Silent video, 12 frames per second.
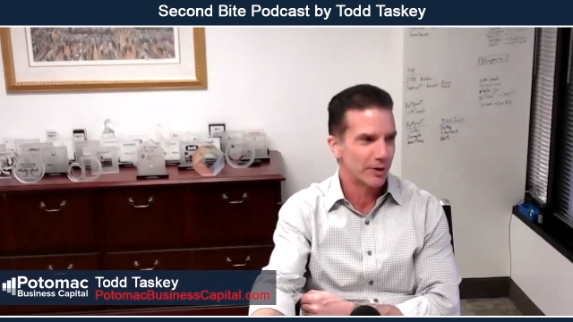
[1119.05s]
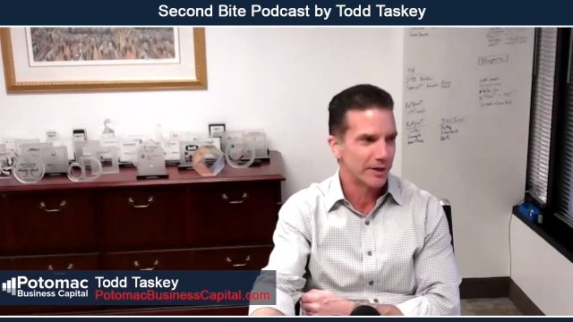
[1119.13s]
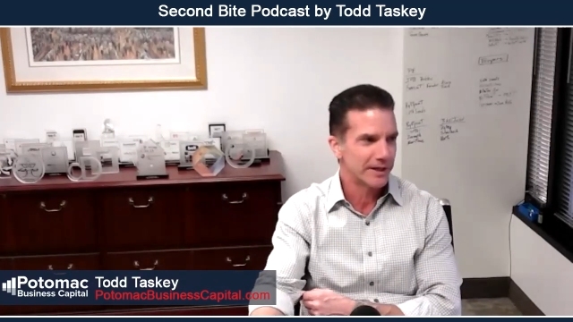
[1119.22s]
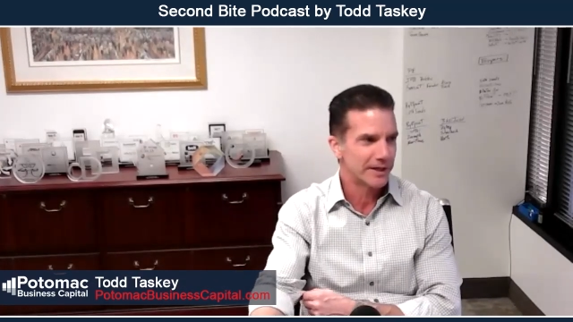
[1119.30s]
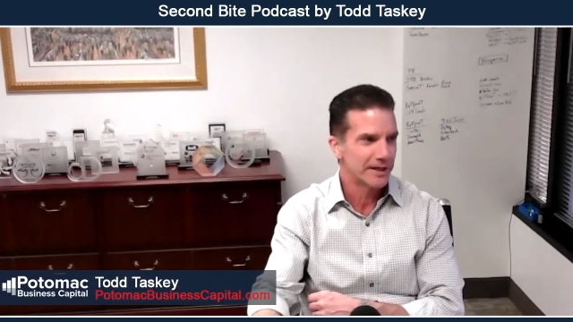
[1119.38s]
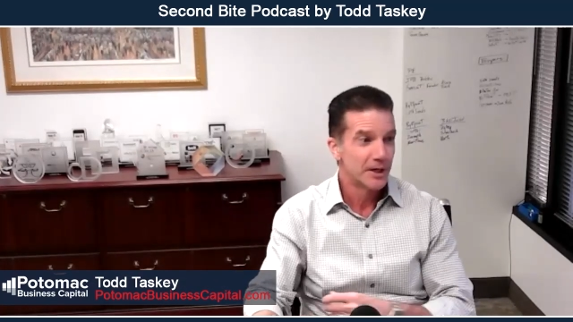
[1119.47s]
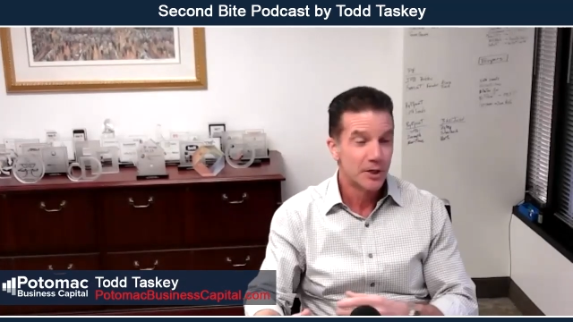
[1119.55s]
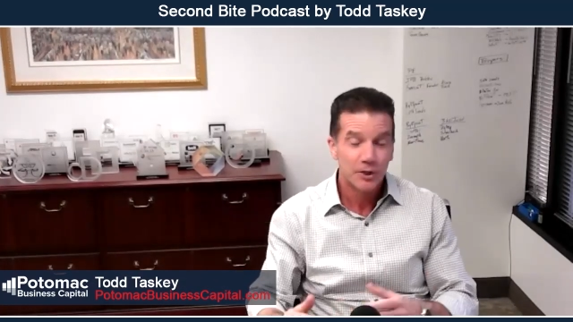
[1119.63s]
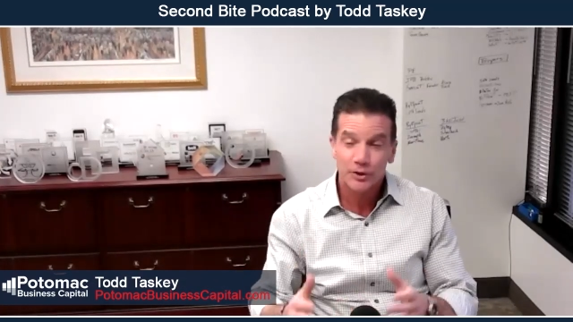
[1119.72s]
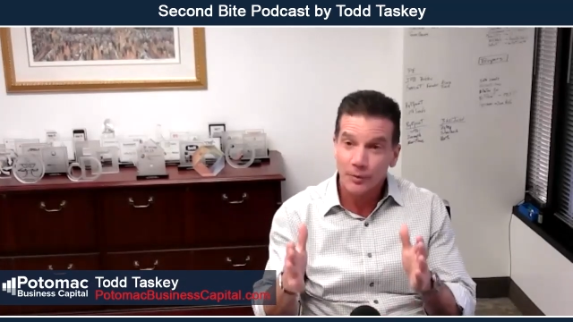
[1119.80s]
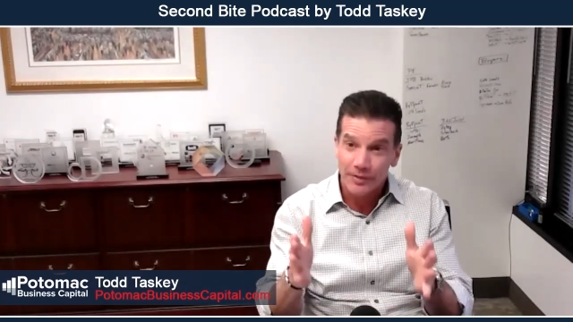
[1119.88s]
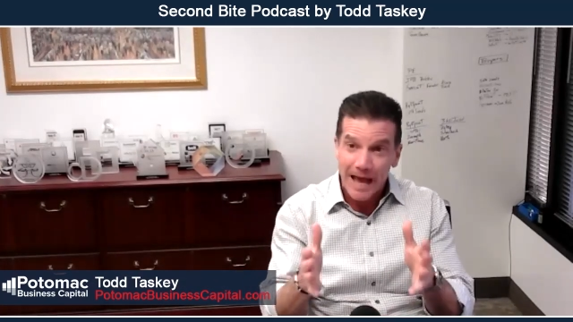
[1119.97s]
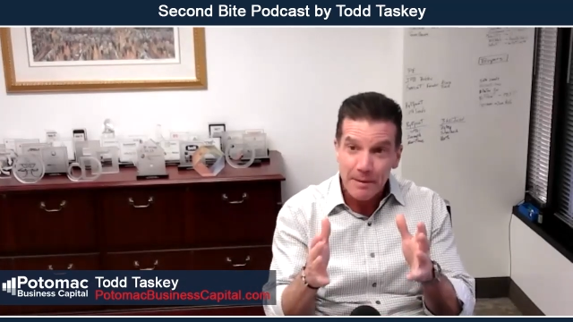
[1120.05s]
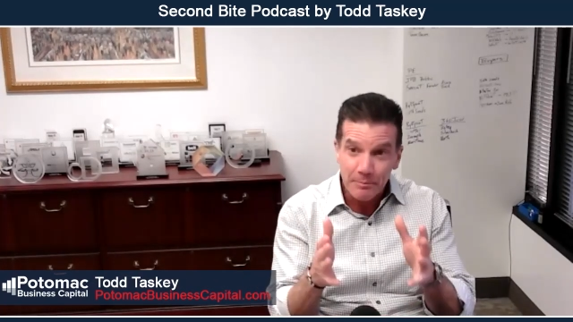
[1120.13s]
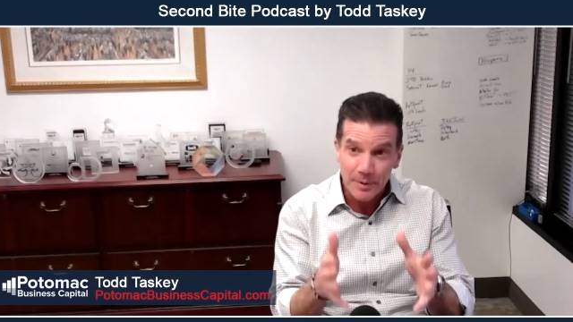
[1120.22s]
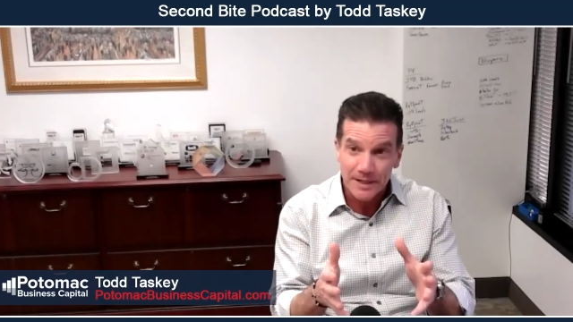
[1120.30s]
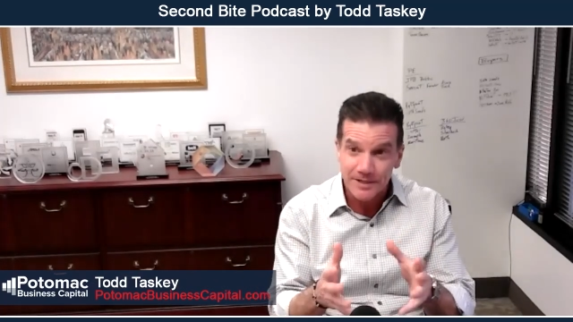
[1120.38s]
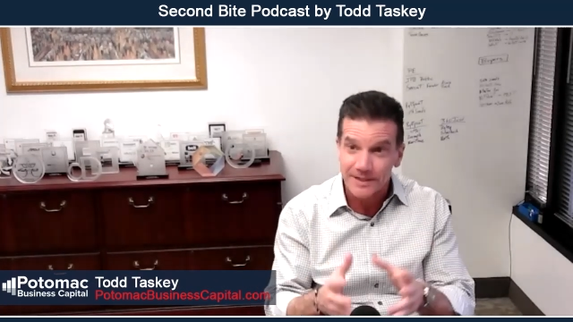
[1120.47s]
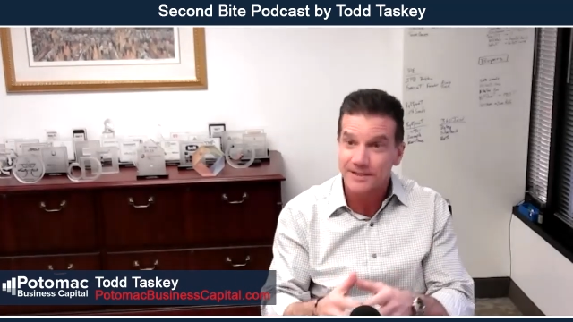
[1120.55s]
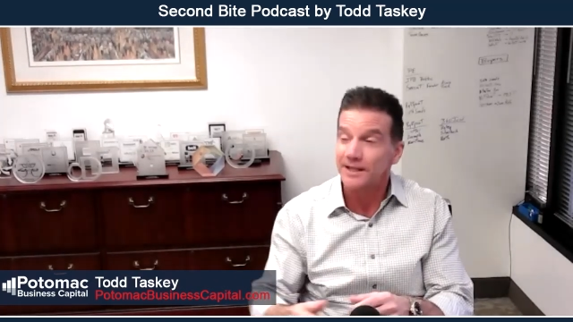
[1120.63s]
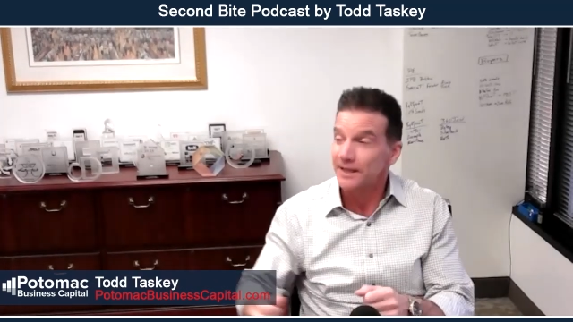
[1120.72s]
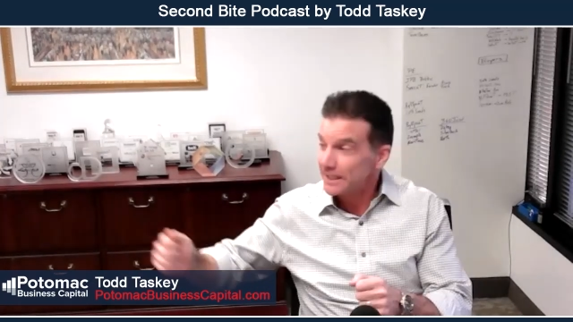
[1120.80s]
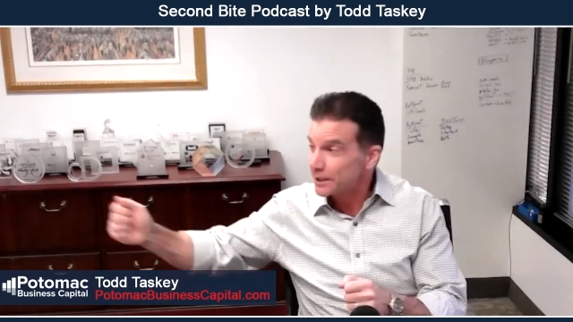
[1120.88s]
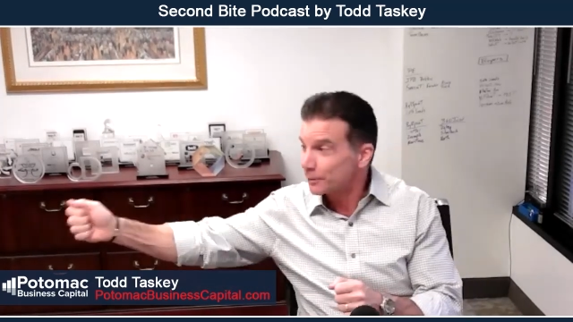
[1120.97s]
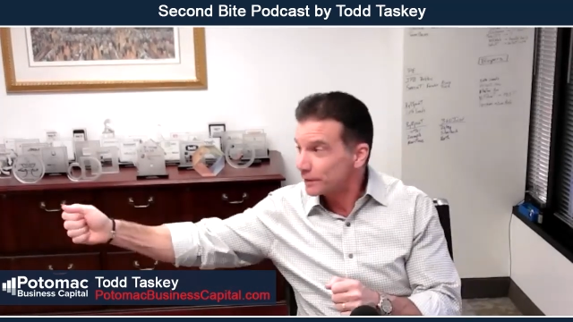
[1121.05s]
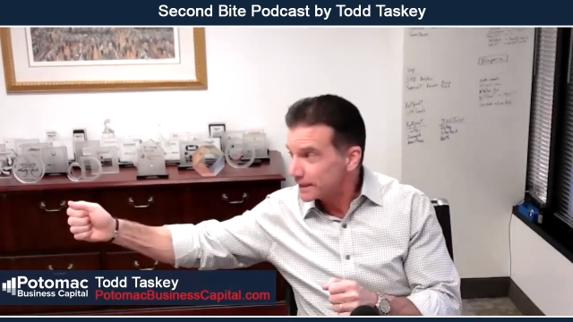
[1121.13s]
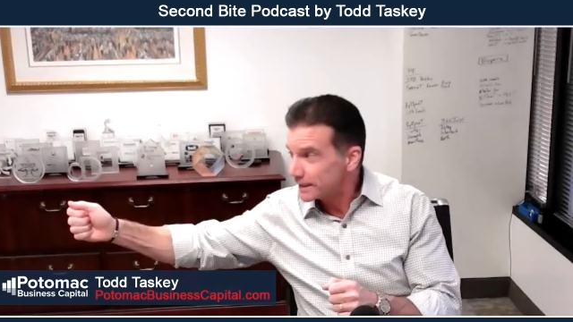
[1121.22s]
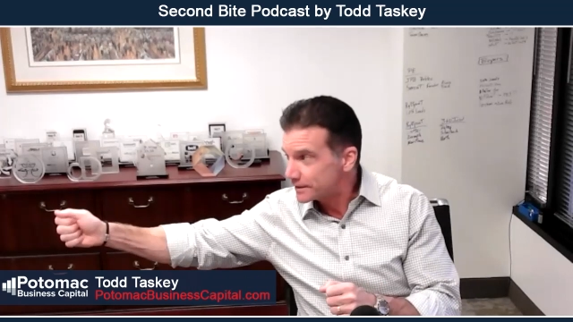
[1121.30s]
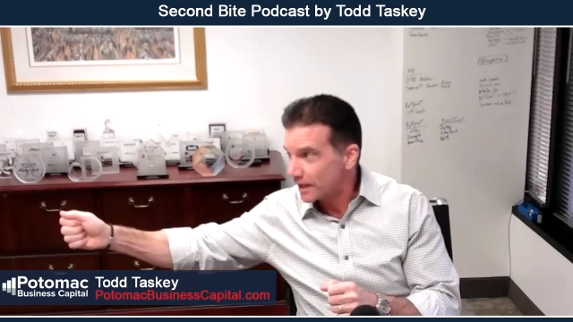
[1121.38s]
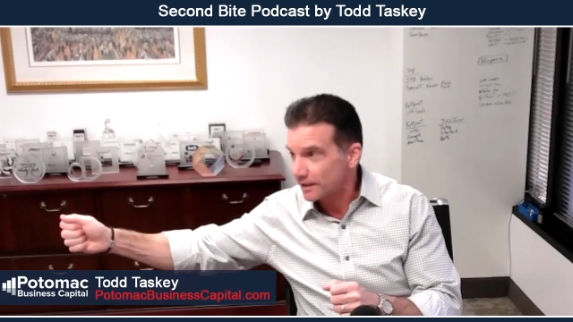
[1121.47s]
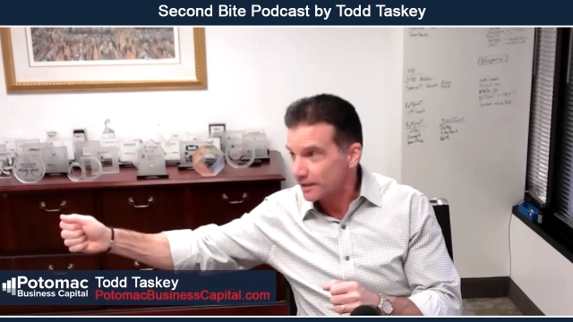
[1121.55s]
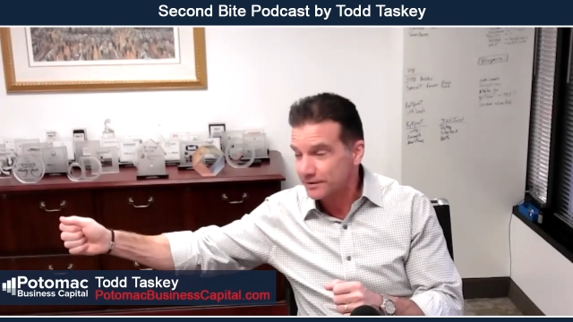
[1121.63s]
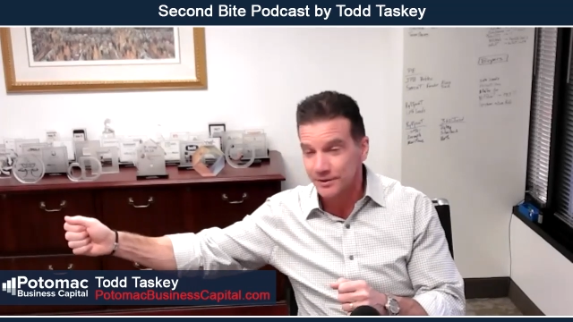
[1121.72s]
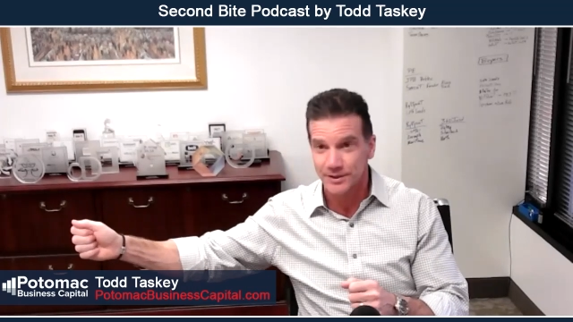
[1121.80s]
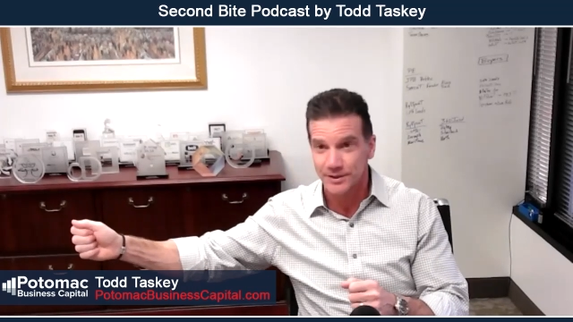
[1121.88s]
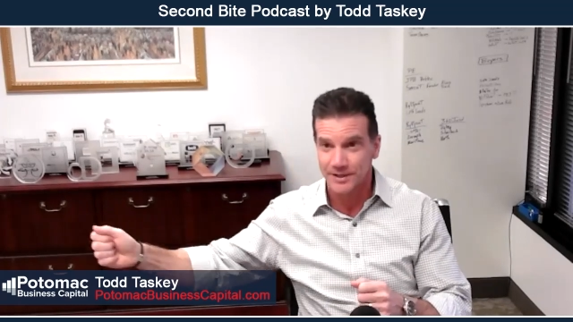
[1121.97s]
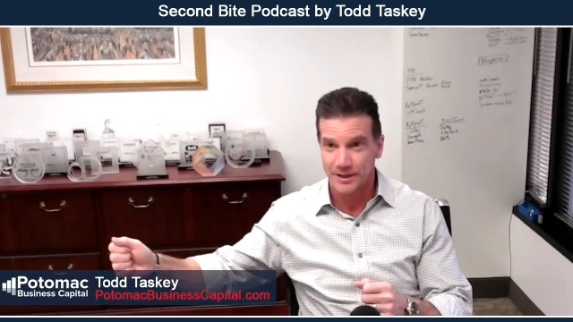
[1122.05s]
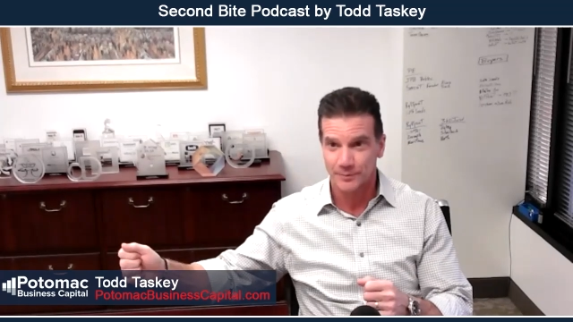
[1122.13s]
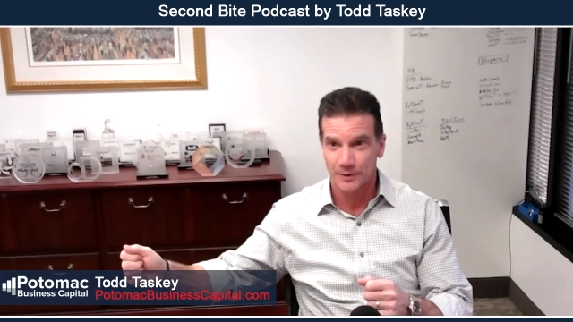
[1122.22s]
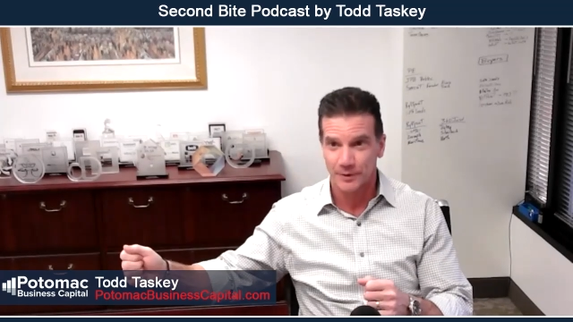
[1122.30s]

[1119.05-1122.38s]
So that business literally touches the salesperson.